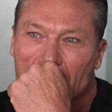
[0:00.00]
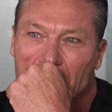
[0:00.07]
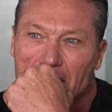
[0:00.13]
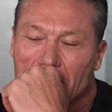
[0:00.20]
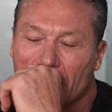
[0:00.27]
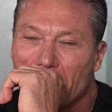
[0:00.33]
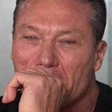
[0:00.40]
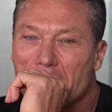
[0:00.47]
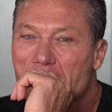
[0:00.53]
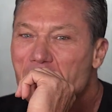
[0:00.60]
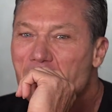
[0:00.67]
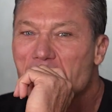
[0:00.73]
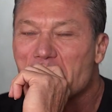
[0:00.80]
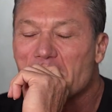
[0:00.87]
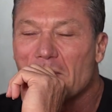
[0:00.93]
So
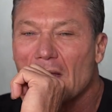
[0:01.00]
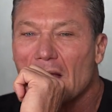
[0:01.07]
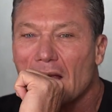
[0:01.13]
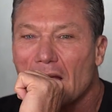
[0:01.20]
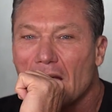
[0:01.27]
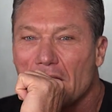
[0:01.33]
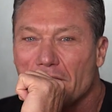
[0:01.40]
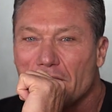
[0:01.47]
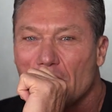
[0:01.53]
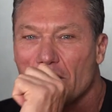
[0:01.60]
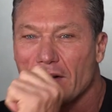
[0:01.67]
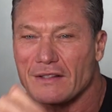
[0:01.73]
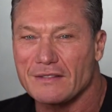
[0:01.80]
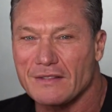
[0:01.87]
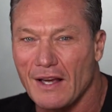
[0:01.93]
if
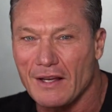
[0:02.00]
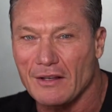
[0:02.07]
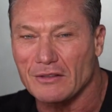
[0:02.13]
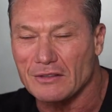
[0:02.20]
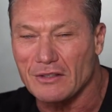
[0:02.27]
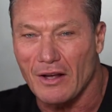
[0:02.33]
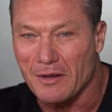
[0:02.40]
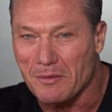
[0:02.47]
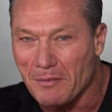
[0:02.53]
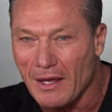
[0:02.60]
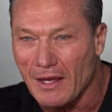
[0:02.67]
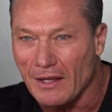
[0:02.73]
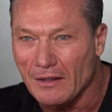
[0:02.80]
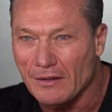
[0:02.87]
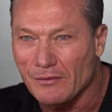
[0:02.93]
you're in sales like
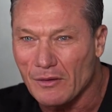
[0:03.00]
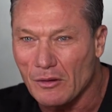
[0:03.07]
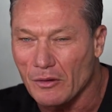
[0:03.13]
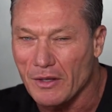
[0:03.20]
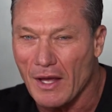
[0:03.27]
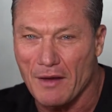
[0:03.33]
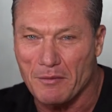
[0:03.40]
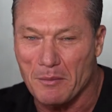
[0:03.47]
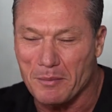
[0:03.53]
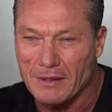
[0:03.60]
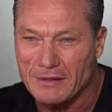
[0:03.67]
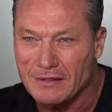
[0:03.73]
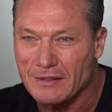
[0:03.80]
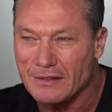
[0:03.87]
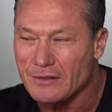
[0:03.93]
me, or you have a
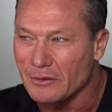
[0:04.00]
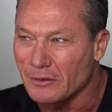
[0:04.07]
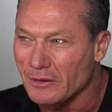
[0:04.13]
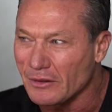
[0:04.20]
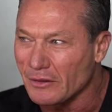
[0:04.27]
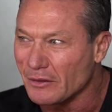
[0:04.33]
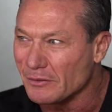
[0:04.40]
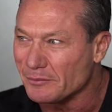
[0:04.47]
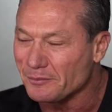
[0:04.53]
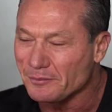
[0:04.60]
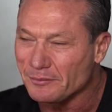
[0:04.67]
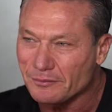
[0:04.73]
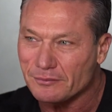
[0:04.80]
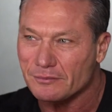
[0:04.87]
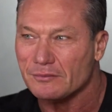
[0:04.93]
business, or you're
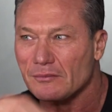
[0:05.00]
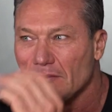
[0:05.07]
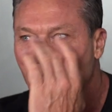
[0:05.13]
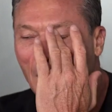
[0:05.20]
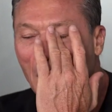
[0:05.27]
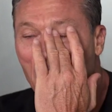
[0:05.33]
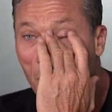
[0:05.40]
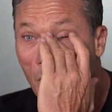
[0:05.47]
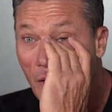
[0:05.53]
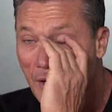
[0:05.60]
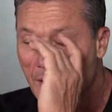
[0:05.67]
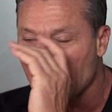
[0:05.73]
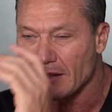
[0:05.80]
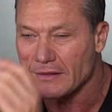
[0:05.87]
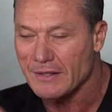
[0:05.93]

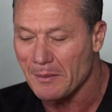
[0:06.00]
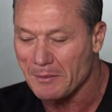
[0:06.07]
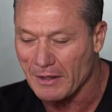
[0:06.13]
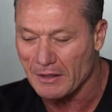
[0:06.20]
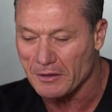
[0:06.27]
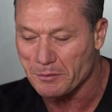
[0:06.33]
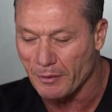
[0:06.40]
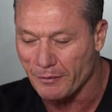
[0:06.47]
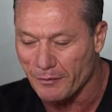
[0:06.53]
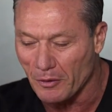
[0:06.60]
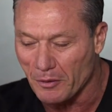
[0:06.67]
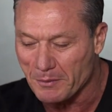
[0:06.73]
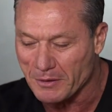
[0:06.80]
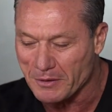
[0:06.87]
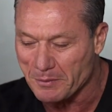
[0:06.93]
working in something that's
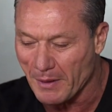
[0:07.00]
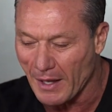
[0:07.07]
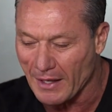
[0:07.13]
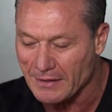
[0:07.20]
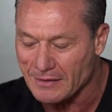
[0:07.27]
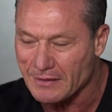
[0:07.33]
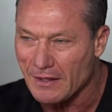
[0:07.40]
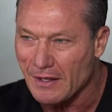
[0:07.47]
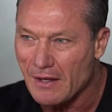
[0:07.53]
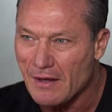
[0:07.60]
performance-based,